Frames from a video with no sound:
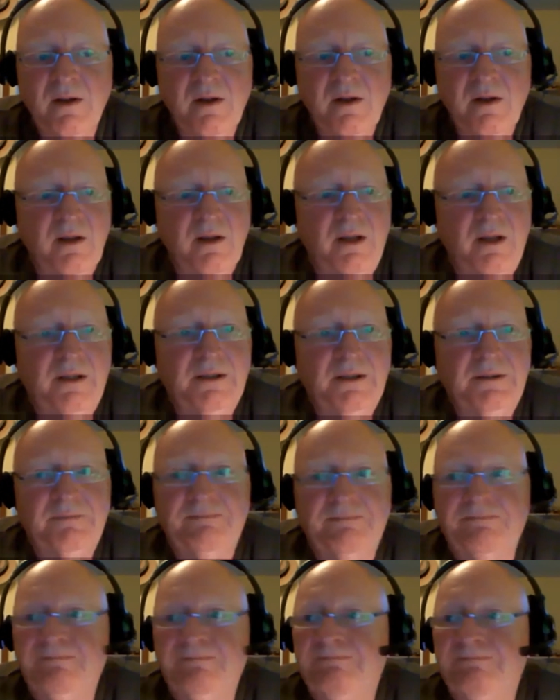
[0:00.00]

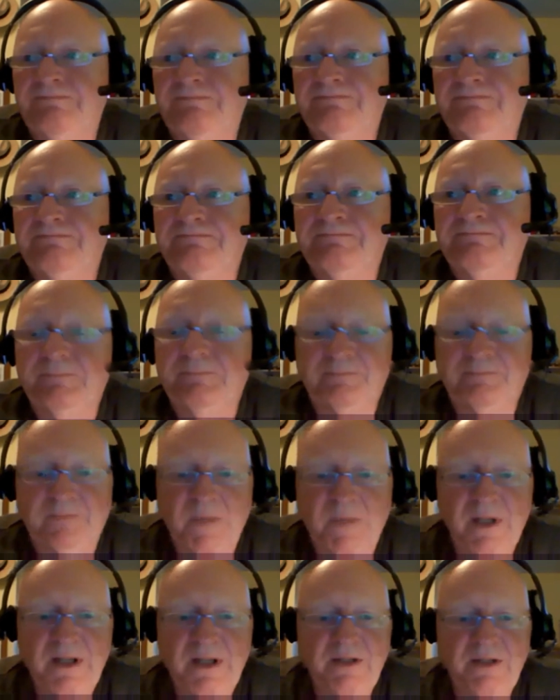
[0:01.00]

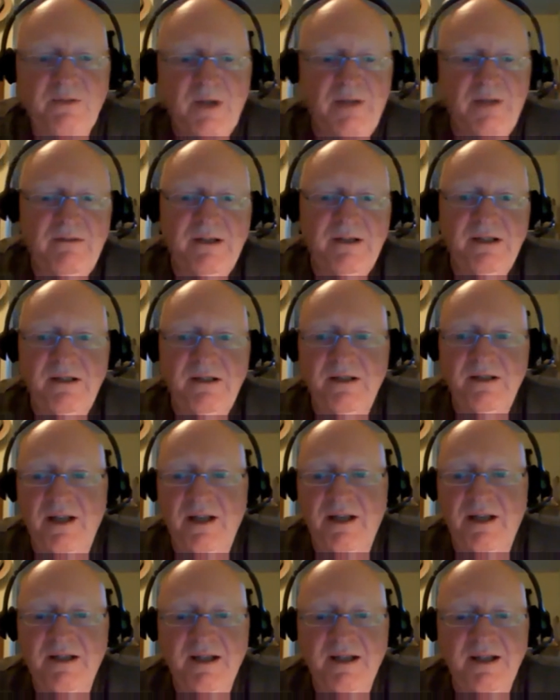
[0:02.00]
do we have
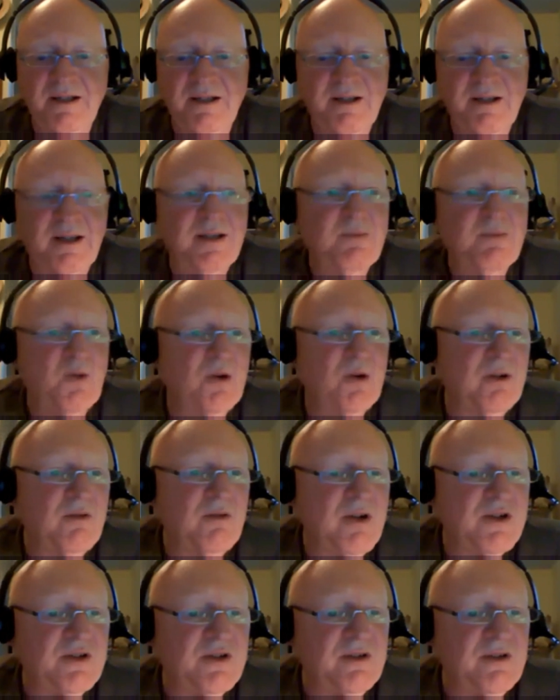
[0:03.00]
any more
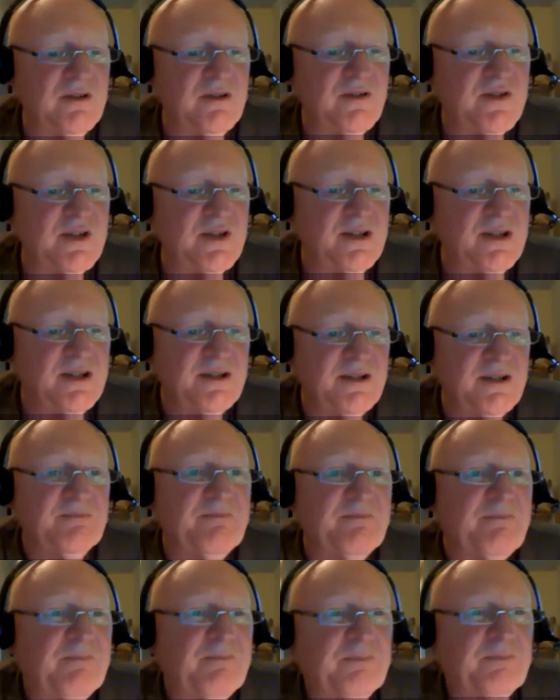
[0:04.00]
questions?
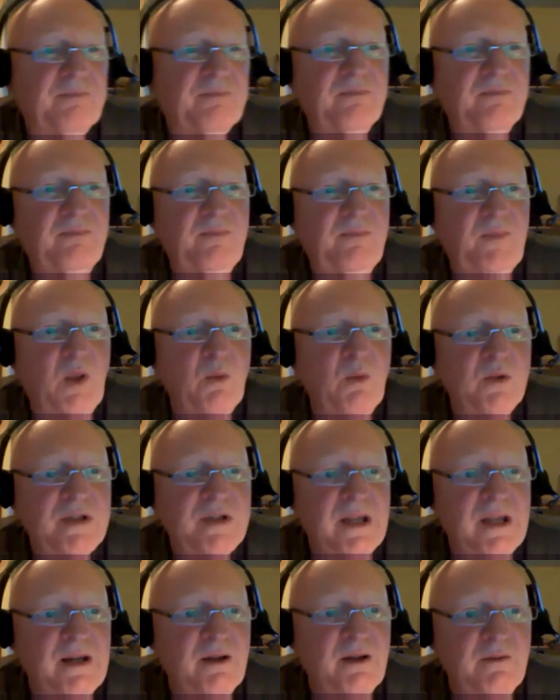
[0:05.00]
Was
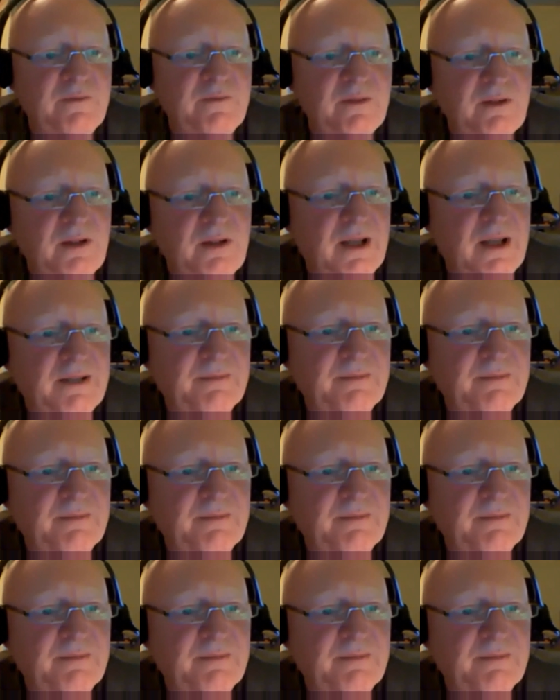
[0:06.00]
that helpful? I